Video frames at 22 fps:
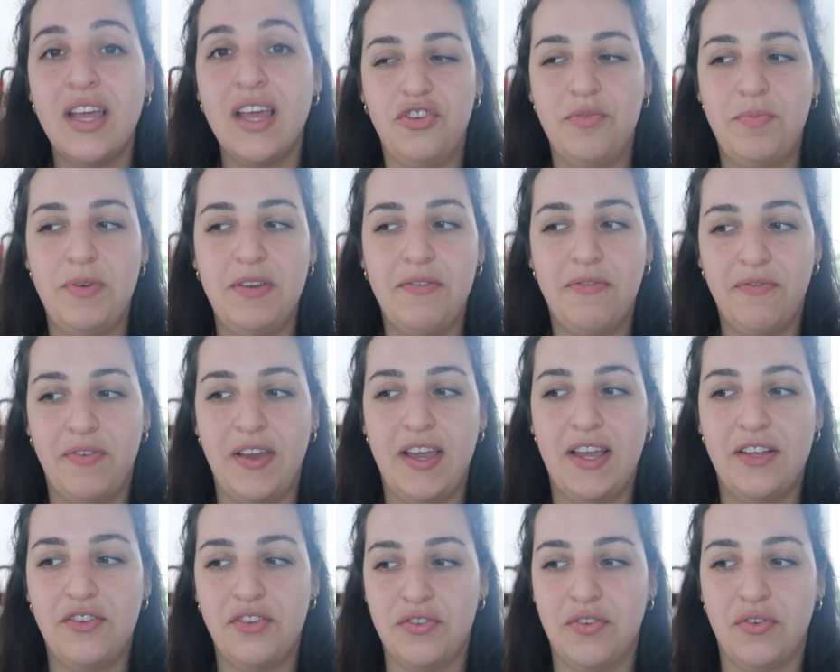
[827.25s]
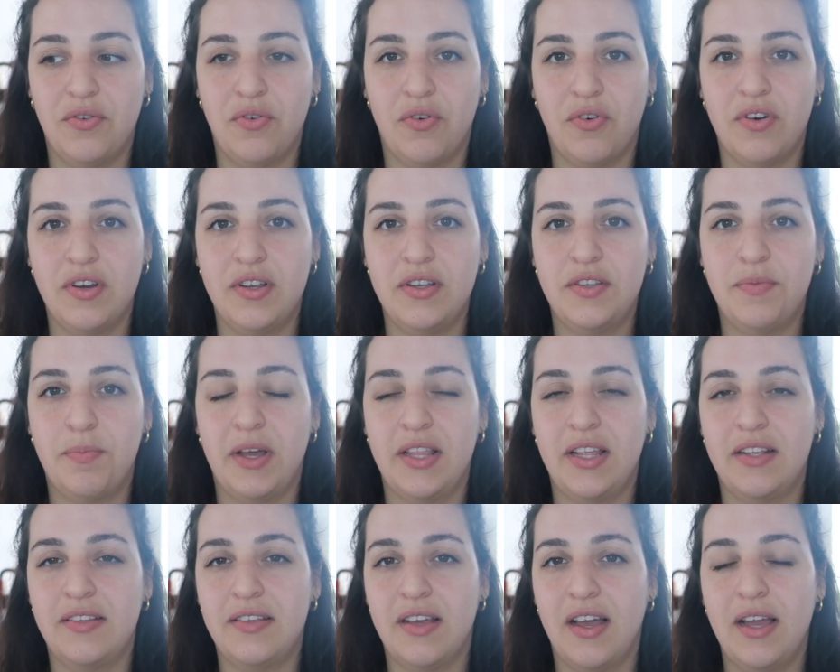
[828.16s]
And to be fair to Dolores,
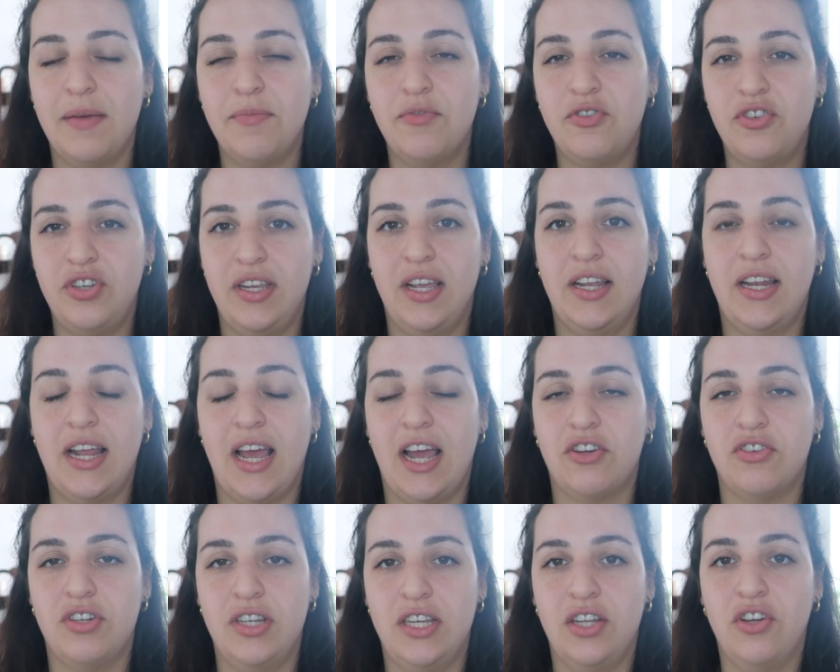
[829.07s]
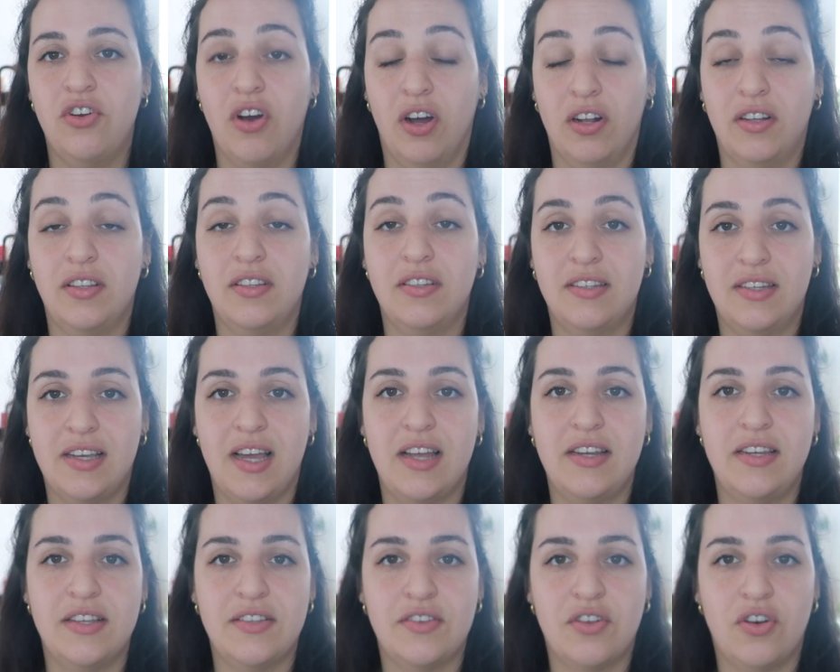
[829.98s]
by the time she had actually gotten
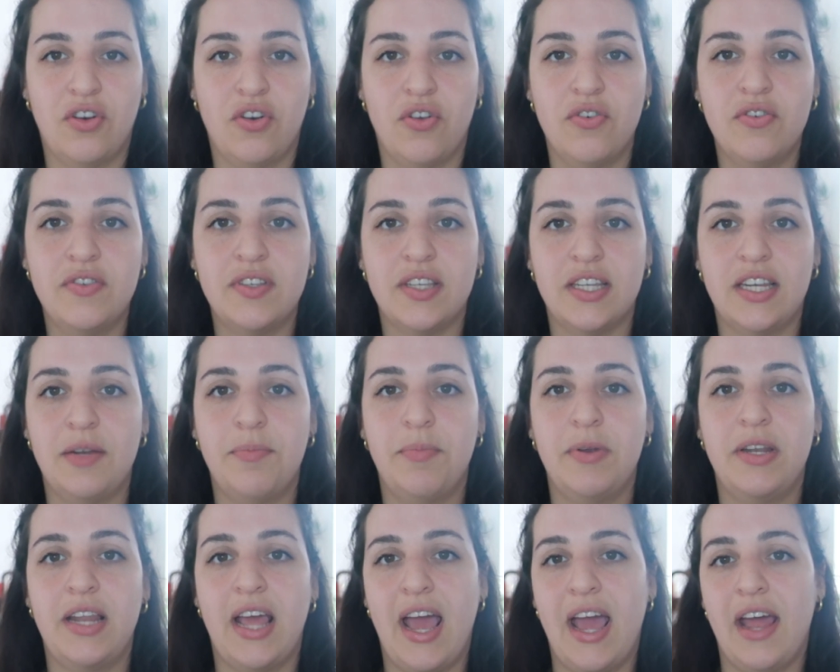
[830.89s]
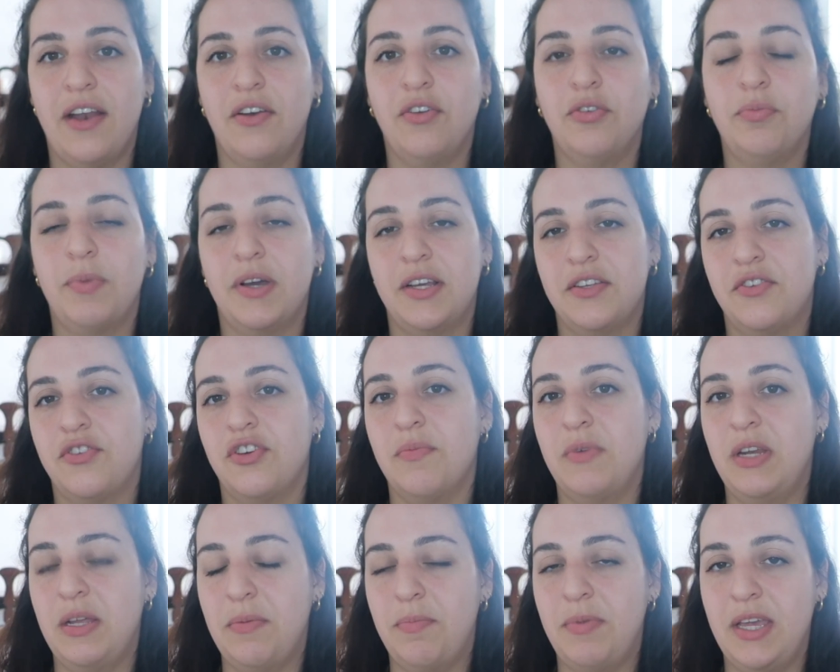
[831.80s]
Tanya's clothes, it had been handled by
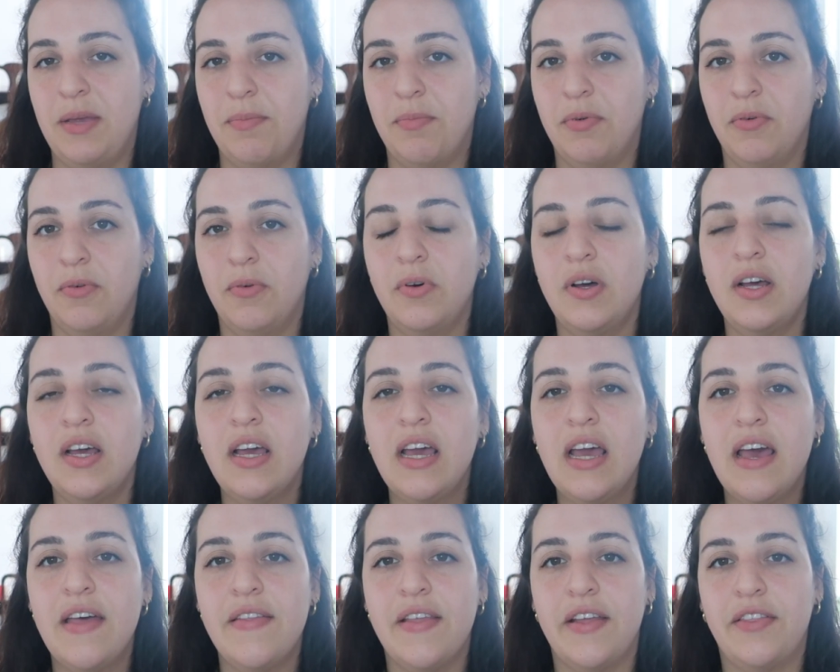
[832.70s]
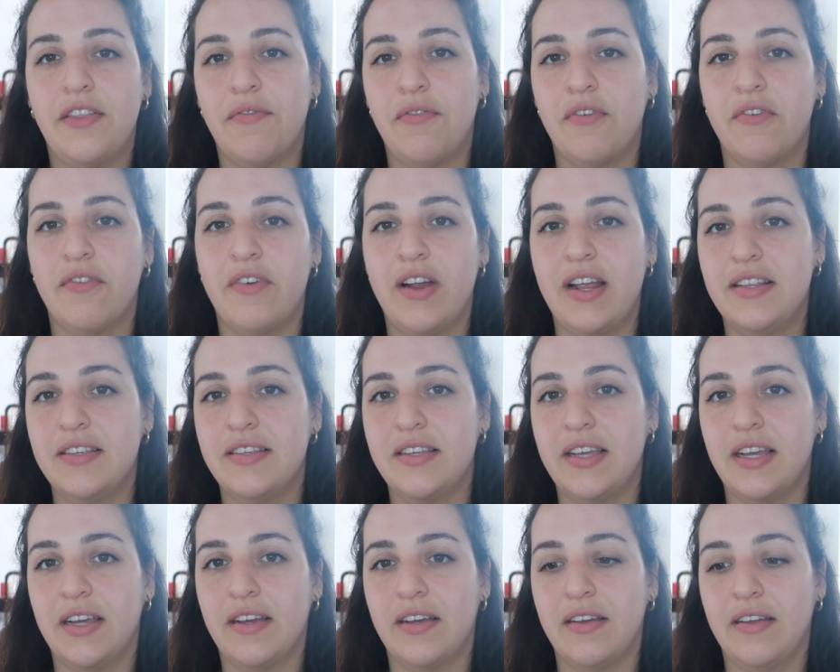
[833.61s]
so many people that the
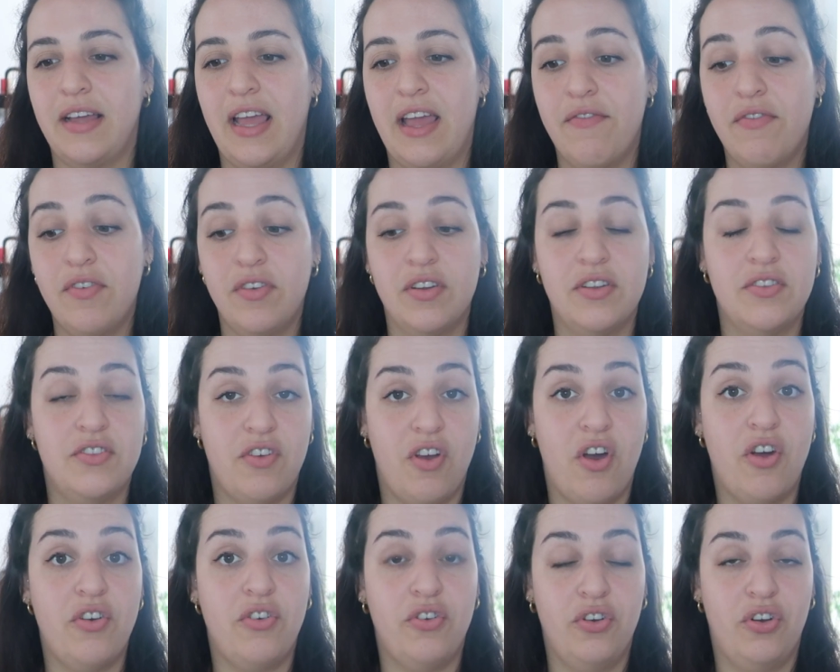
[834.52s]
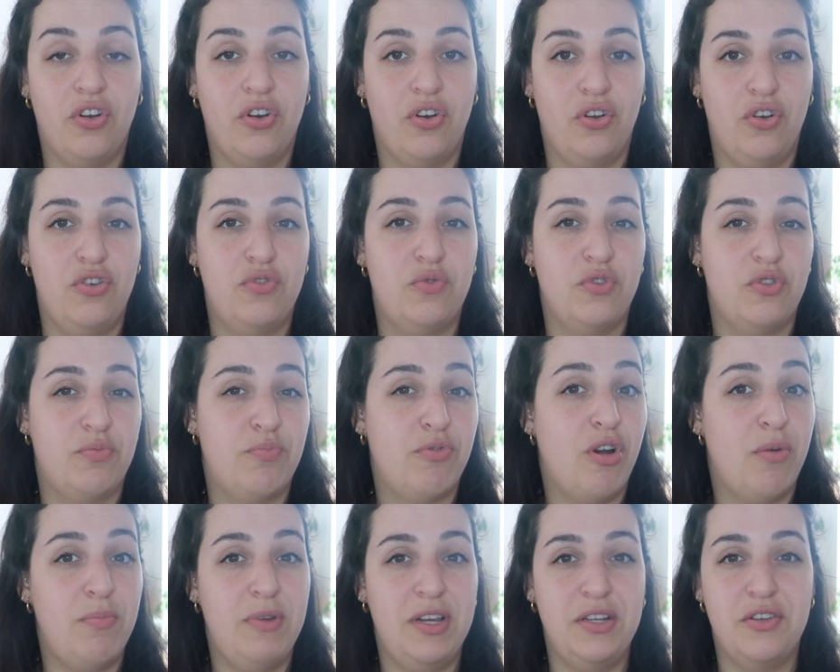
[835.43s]
forensic evidence on her clothes was
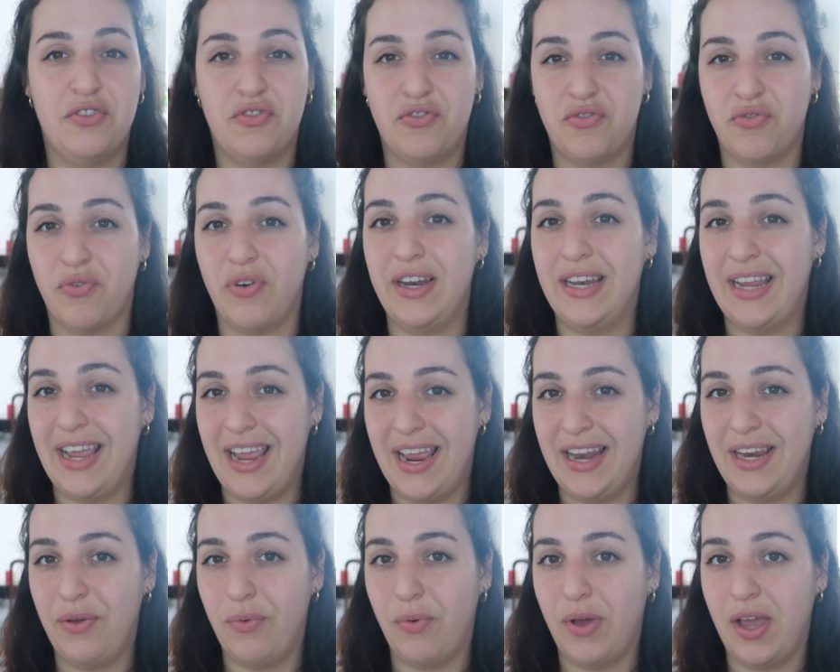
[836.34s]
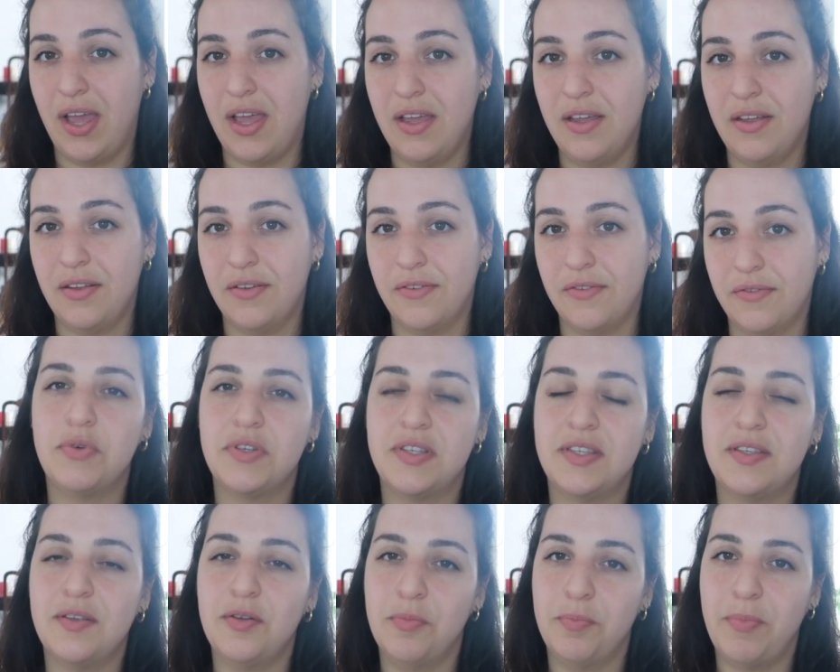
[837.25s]
probably destroyed anyway. But it
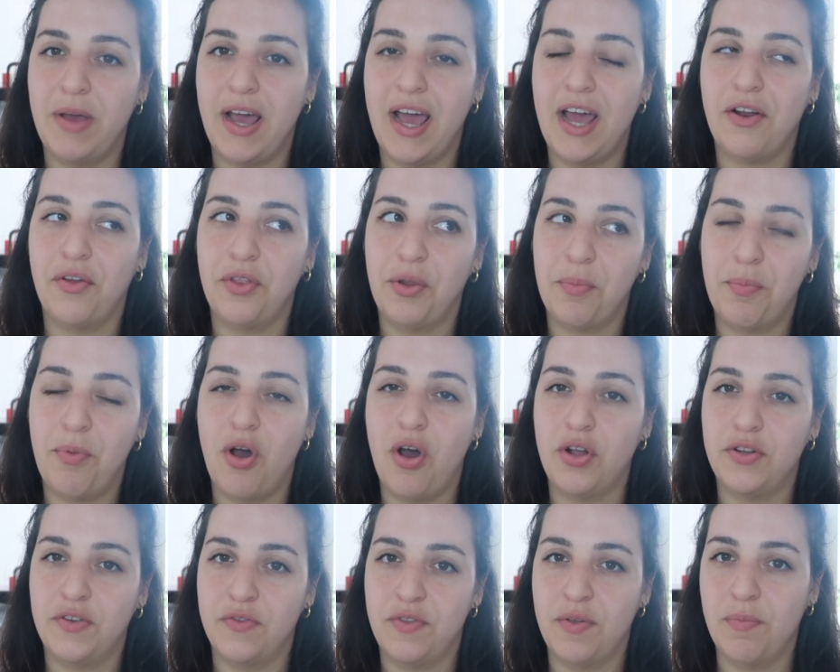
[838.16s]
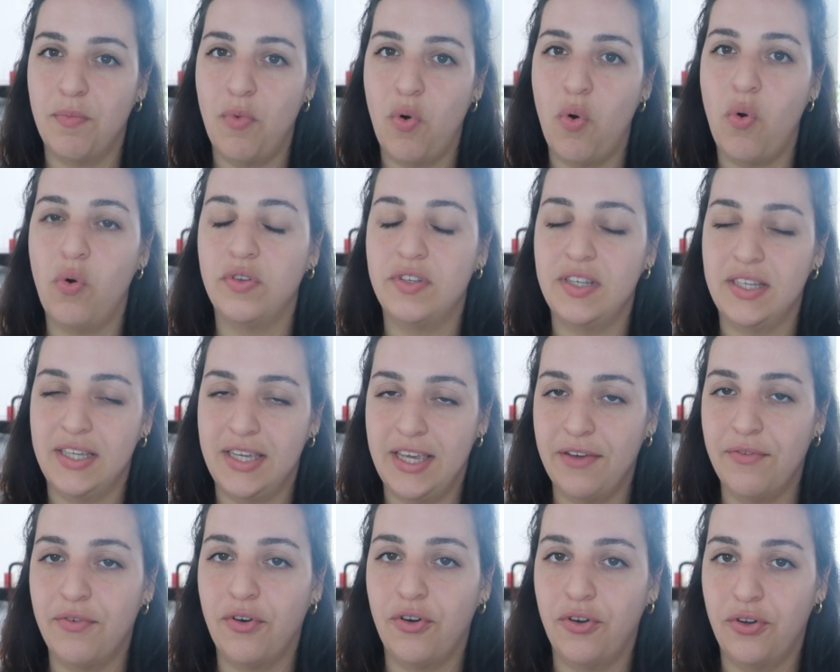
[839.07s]
was still bad on the part of the morgue to
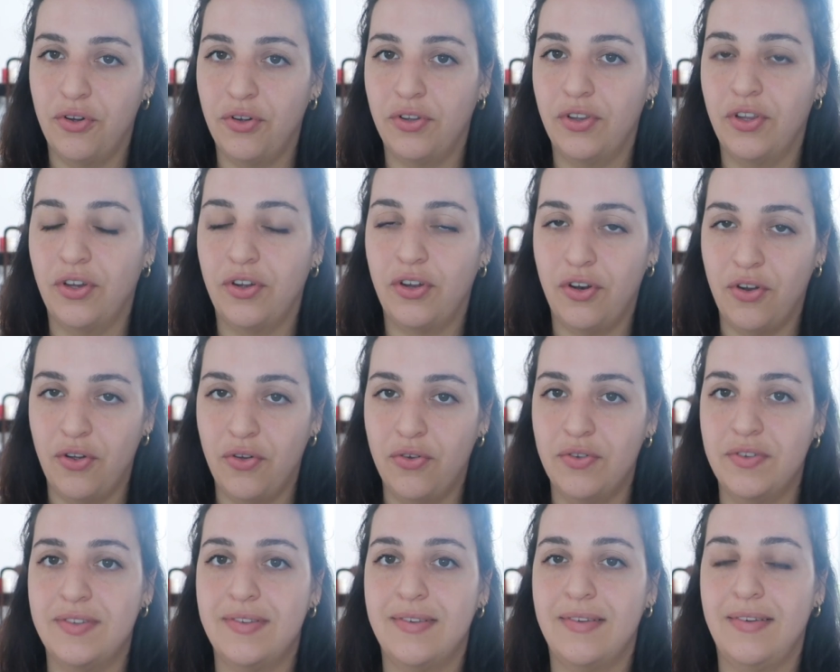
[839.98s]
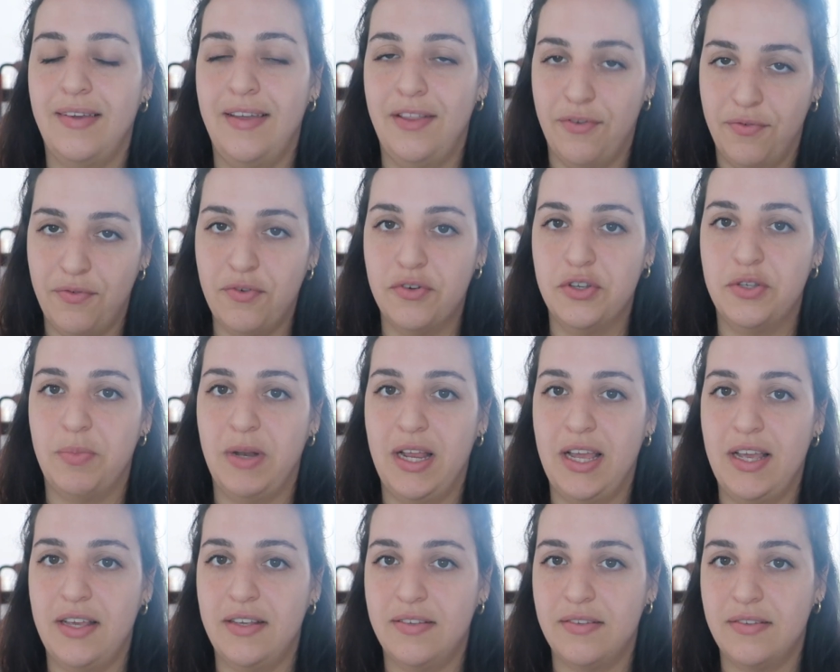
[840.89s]
give her the clothes in the
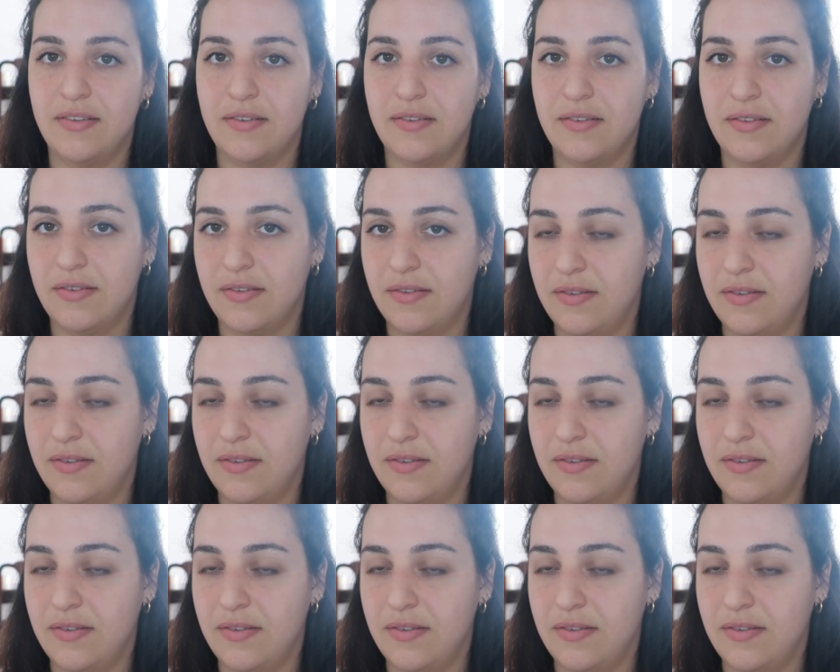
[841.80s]
first place.